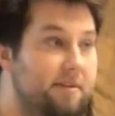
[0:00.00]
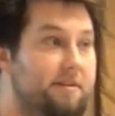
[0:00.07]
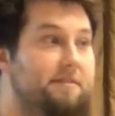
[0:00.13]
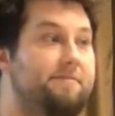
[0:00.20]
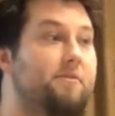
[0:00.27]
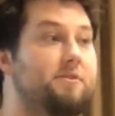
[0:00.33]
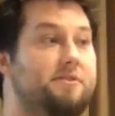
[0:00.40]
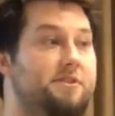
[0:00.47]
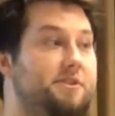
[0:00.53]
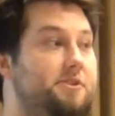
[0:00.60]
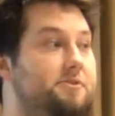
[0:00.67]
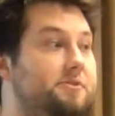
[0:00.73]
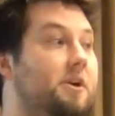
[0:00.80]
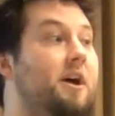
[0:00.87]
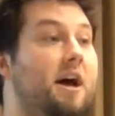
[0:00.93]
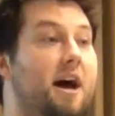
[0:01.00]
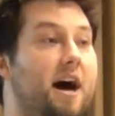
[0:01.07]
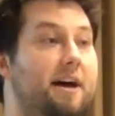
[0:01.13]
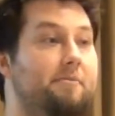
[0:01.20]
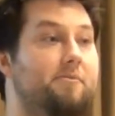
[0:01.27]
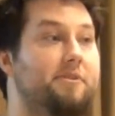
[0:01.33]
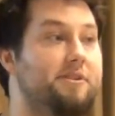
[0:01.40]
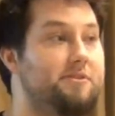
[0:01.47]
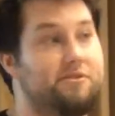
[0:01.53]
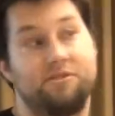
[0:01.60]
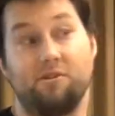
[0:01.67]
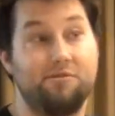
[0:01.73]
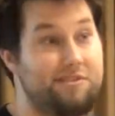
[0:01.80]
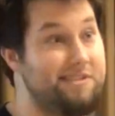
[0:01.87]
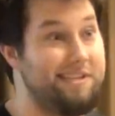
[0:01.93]
going to force the user, I'm going to
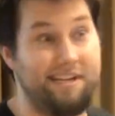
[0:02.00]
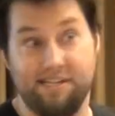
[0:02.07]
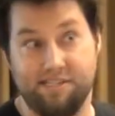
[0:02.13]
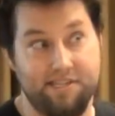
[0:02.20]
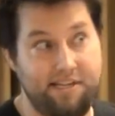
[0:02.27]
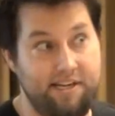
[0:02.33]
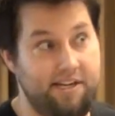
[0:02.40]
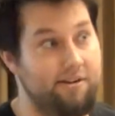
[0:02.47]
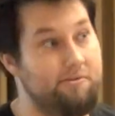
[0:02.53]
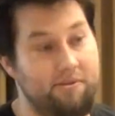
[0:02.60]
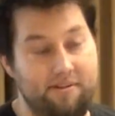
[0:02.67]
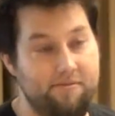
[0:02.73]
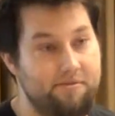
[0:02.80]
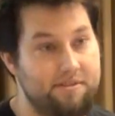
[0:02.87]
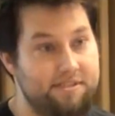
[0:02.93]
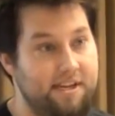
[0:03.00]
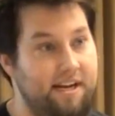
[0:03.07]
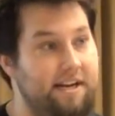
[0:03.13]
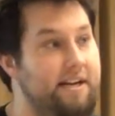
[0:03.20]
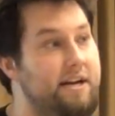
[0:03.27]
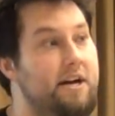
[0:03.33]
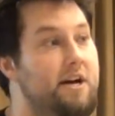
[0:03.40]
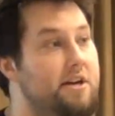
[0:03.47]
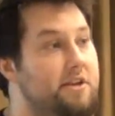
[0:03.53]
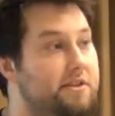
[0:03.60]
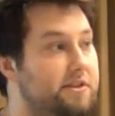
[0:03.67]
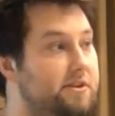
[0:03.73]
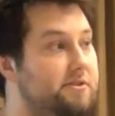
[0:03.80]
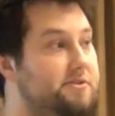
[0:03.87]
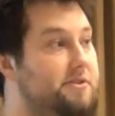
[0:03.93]
socially engineer, whatever you want to say,
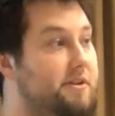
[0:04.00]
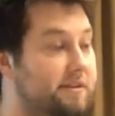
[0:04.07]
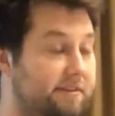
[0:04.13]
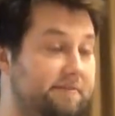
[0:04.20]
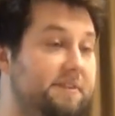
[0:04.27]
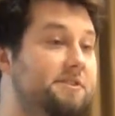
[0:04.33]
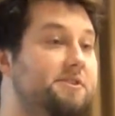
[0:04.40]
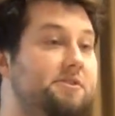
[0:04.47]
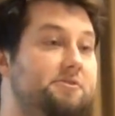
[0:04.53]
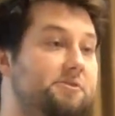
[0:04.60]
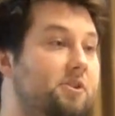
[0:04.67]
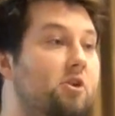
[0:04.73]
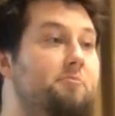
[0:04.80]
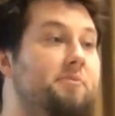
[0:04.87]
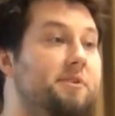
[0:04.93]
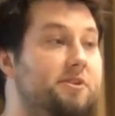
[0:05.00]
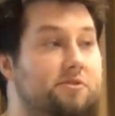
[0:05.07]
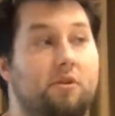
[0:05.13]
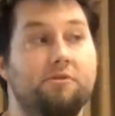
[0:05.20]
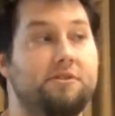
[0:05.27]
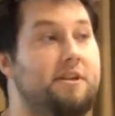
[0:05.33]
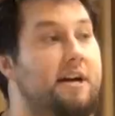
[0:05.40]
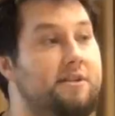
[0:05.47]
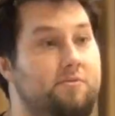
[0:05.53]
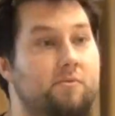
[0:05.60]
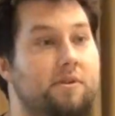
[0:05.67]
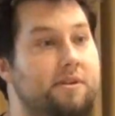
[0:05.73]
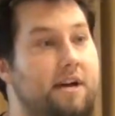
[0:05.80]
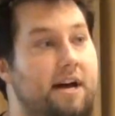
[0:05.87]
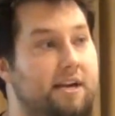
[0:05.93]
the user, convince the user to open a Trojanized
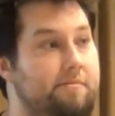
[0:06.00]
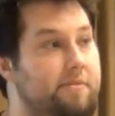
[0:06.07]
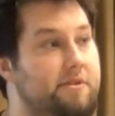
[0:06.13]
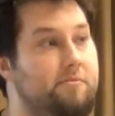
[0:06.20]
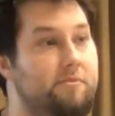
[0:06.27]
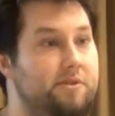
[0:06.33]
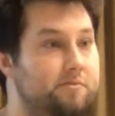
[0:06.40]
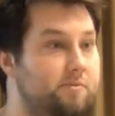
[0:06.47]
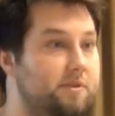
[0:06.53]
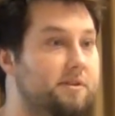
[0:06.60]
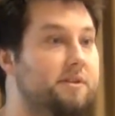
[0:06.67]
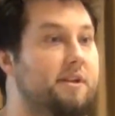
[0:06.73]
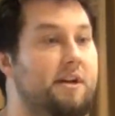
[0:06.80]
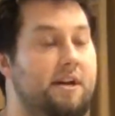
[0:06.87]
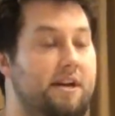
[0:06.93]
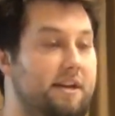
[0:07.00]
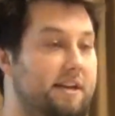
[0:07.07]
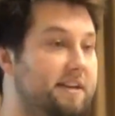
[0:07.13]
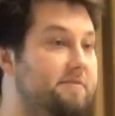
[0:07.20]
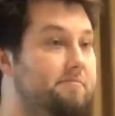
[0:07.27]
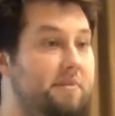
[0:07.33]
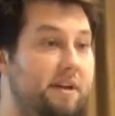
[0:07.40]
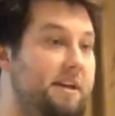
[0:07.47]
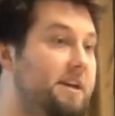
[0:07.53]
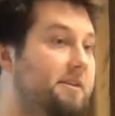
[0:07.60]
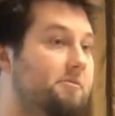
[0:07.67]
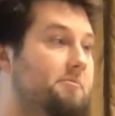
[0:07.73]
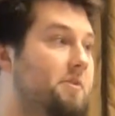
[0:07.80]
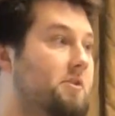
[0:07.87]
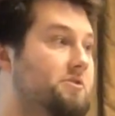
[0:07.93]
Word document, which will give me a
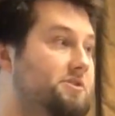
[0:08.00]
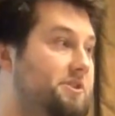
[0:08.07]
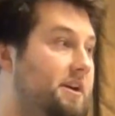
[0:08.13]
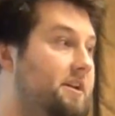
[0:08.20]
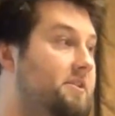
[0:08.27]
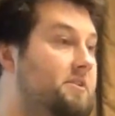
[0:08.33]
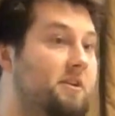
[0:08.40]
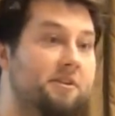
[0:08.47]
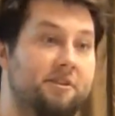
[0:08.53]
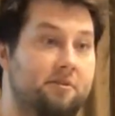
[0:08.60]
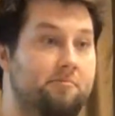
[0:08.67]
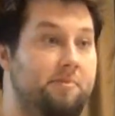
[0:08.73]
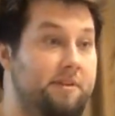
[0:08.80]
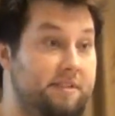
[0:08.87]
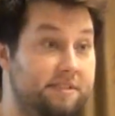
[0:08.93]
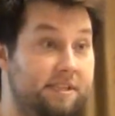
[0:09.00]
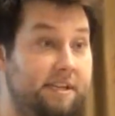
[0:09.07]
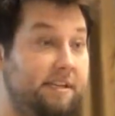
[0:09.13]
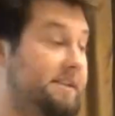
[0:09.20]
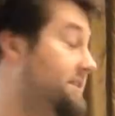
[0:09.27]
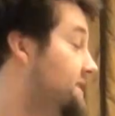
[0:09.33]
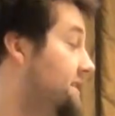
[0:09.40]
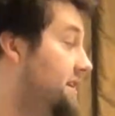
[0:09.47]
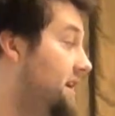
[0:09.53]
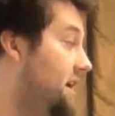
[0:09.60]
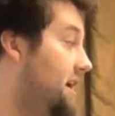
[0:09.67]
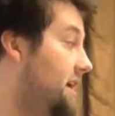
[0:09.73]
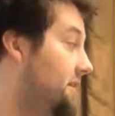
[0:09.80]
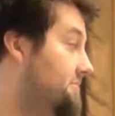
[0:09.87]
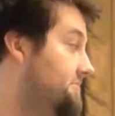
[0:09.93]
remote shell on their PC,
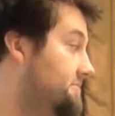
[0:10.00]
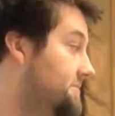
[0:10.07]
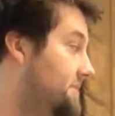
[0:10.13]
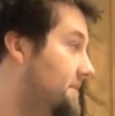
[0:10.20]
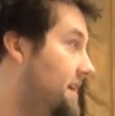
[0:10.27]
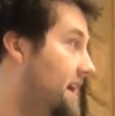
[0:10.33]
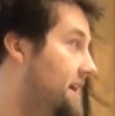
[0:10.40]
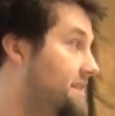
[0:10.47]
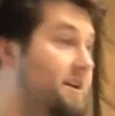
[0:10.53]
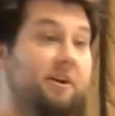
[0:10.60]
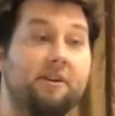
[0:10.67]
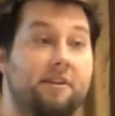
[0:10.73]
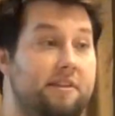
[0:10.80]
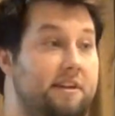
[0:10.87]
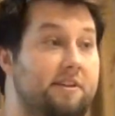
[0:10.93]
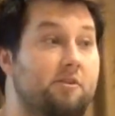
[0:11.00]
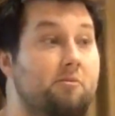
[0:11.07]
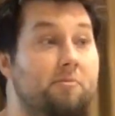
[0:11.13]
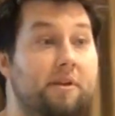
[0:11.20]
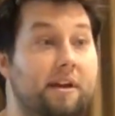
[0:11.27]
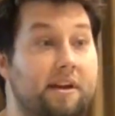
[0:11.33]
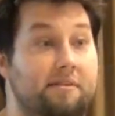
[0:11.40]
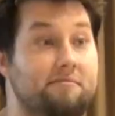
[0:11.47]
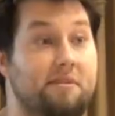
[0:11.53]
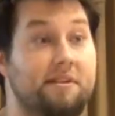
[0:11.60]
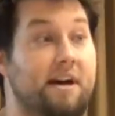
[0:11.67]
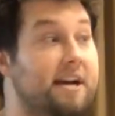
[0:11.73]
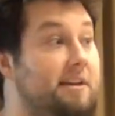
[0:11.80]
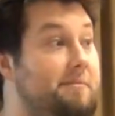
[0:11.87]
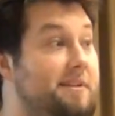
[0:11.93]
and they're going to think they're opening a
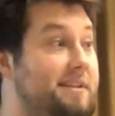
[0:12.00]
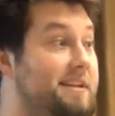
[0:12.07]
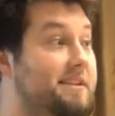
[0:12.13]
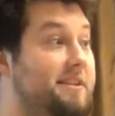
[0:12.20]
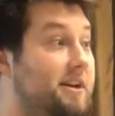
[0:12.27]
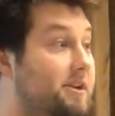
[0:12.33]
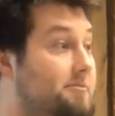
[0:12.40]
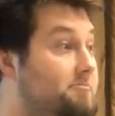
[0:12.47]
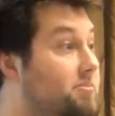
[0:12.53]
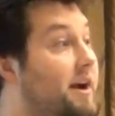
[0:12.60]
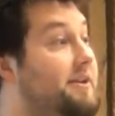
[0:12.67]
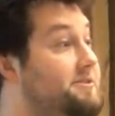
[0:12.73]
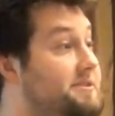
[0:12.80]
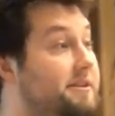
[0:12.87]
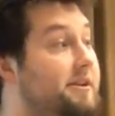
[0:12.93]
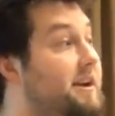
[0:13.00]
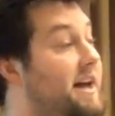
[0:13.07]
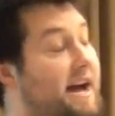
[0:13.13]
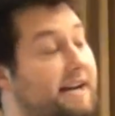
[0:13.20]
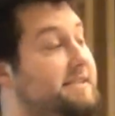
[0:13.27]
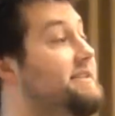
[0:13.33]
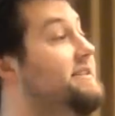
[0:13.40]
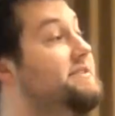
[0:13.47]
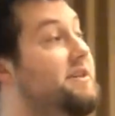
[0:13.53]
document to get their browse internet access